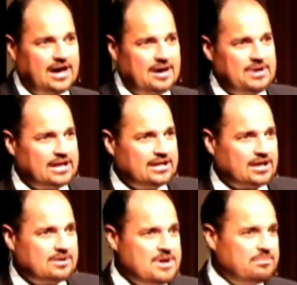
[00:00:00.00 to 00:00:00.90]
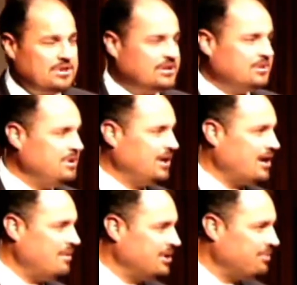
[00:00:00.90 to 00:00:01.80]
making a commitment to
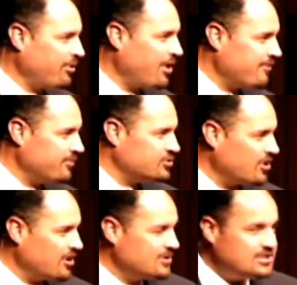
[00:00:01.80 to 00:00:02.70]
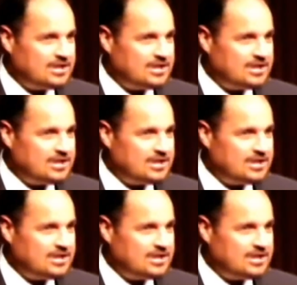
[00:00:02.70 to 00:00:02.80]
becoming a prayerful church.